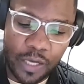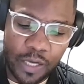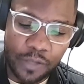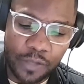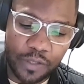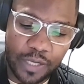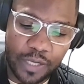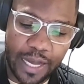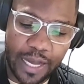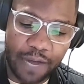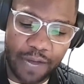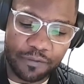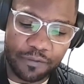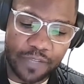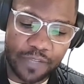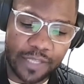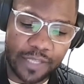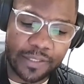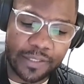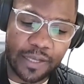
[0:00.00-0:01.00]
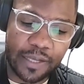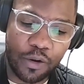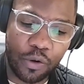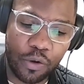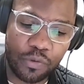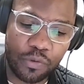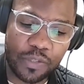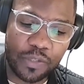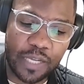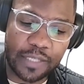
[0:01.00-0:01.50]
So they have
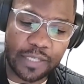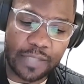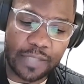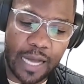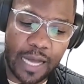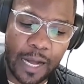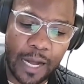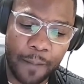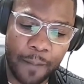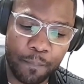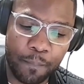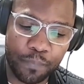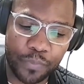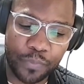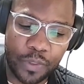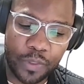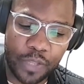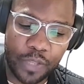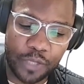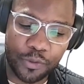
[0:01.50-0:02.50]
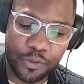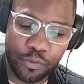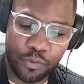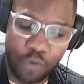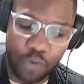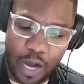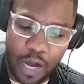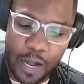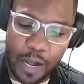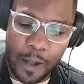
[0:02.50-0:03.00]
tentacles that um, that
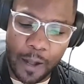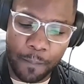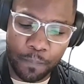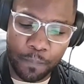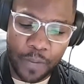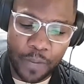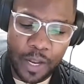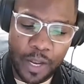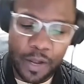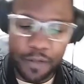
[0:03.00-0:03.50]
um,